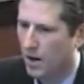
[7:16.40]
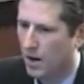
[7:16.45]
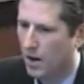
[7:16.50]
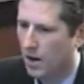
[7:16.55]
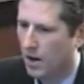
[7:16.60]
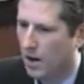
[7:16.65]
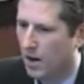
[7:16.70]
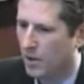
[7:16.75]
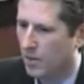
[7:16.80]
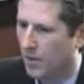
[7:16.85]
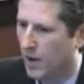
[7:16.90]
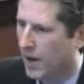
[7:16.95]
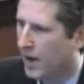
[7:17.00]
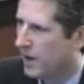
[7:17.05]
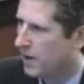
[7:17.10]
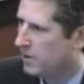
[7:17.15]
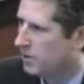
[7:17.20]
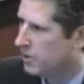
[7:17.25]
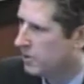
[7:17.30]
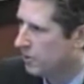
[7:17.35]
In
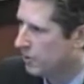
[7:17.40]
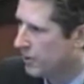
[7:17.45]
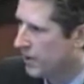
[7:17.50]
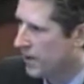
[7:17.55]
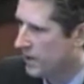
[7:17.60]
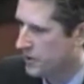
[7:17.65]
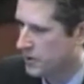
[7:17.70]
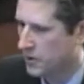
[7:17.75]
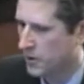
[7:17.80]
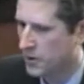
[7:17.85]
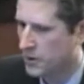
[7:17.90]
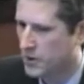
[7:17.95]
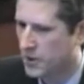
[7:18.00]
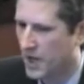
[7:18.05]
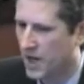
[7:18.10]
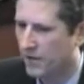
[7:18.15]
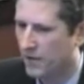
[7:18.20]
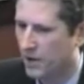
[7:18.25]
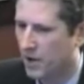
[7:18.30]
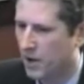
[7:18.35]
May
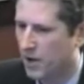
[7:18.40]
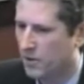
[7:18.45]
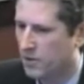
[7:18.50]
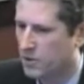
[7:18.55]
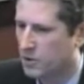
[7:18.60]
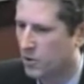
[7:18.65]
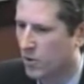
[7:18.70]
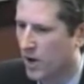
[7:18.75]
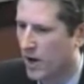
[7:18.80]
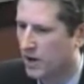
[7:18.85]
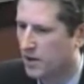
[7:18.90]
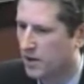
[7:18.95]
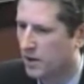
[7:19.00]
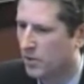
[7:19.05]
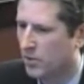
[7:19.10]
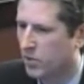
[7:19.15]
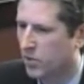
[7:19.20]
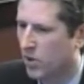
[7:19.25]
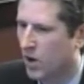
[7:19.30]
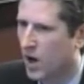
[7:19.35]
2007, I was
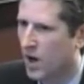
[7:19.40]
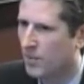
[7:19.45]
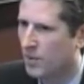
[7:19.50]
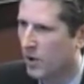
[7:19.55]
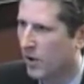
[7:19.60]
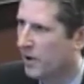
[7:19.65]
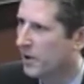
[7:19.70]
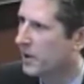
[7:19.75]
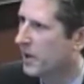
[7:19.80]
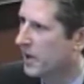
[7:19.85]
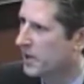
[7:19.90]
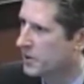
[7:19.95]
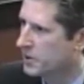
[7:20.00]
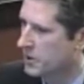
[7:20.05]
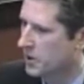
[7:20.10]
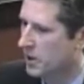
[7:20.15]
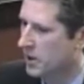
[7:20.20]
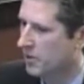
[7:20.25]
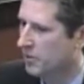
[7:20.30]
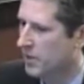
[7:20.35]
granted primary
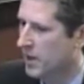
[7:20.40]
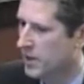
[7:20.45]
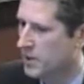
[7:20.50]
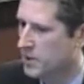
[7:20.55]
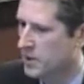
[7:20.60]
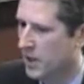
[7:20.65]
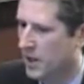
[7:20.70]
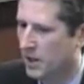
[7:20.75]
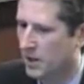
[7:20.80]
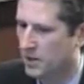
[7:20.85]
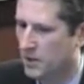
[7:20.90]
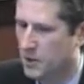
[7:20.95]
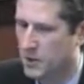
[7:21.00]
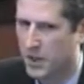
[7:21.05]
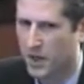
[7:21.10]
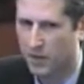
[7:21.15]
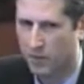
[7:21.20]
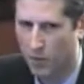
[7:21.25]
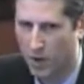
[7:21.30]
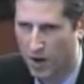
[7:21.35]
custody of my son in the
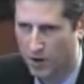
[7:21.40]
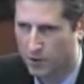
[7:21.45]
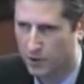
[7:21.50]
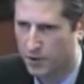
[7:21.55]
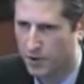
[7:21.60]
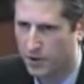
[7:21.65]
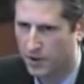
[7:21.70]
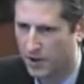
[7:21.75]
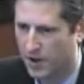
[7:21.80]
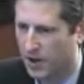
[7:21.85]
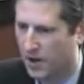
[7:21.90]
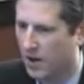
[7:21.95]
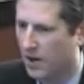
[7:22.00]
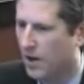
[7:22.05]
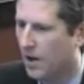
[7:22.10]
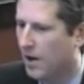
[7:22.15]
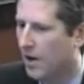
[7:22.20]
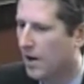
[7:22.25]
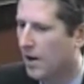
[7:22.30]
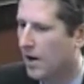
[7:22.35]
state of Washington.
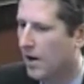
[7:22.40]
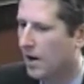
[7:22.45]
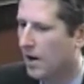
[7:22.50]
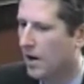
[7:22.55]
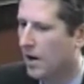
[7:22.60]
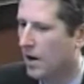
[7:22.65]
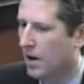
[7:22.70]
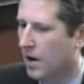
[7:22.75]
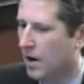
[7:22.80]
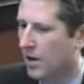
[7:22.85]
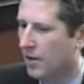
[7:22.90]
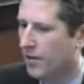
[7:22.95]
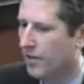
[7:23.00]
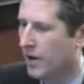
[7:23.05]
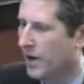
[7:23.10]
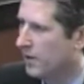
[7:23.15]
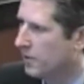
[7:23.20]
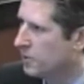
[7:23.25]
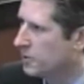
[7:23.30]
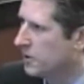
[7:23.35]
On
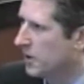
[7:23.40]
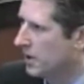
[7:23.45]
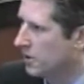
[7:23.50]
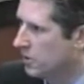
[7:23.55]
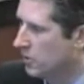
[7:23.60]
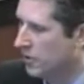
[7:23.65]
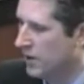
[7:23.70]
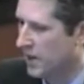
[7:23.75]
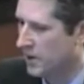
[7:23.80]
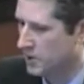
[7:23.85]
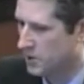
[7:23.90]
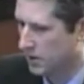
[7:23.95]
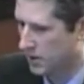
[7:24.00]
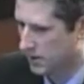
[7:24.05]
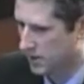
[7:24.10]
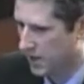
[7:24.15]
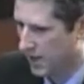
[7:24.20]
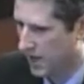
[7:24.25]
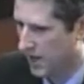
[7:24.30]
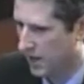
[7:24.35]
Father's Day
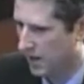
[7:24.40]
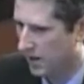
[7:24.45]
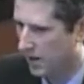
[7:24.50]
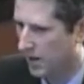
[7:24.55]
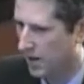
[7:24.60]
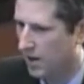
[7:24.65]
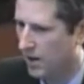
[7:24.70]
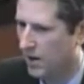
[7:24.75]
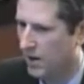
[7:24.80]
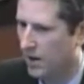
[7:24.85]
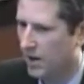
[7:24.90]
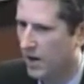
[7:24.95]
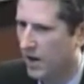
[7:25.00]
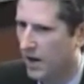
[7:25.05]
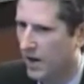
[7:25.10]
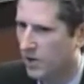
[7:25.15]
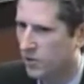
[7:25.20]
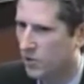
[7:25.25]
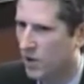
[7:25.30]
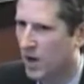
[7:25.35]
2010,
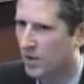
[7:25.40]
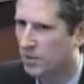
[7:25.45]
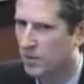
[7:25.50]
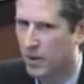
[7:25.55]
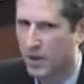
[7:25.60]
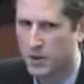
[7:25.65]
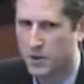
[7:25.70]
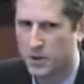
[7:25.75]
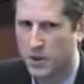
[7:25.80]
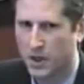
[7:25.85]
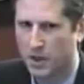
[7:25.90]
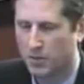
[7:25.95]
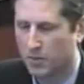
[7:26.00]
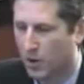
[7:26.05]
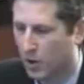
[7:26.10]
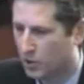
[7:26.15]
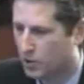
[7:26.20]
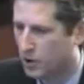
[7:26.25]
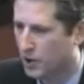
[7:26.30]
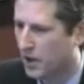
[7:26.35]
I dropped my son
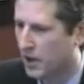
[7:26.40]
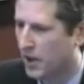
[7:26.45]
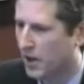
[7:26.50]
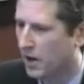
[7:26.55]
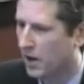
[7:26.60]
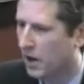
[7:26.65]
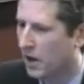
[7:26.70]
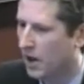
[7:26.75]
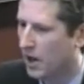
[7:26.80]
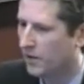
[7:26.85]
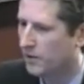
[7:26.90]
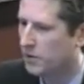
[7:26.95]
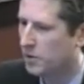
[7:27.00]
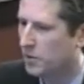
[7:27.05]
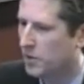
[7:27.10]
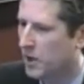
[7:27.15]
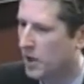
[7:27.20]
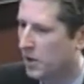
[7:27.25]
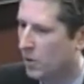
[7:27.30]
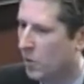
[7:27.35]
Mochi off
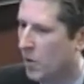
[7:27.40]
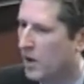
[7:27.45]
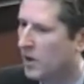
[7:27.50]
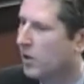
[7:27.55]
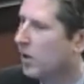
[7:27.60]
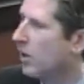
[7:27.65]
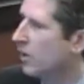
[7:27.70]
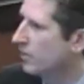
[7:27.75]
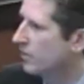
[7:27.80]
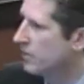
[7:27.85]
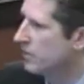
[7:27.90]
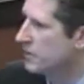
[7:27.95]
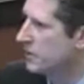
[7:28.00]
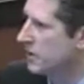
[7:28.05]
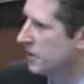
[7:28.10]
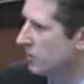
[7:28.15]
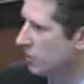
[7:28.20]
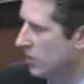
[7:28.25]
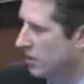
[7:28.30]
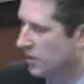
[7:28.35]
to begin a week-long
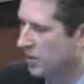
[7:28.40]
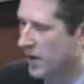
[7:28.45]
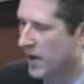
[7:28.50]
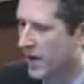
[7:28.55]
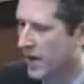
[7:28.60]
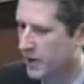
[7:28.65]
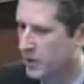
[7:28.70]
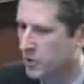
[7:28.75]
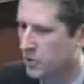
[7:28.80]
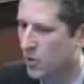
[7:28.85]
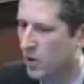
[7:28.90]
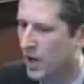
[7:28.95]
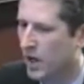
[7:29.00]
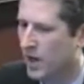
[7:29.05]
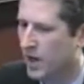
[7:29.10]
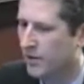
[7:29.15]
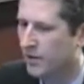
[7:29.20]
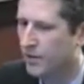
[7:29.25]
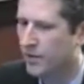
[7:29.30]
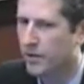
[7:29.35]
visit with my
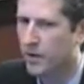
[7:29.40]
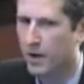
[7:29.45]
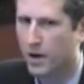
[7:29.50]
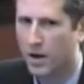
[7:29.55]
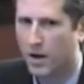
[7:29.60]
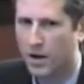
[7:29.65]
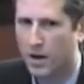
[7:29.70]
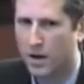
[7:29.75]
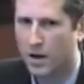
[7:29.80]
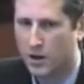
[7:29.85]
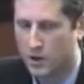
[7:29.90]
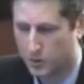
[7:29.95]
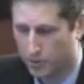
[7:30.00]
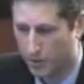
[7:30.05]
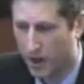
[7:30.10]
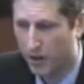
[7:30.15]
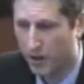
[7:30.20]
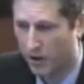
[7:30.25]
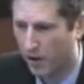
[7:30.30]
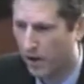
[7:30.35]
ex-wife, his
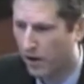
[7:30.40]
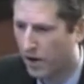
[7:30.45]
mother.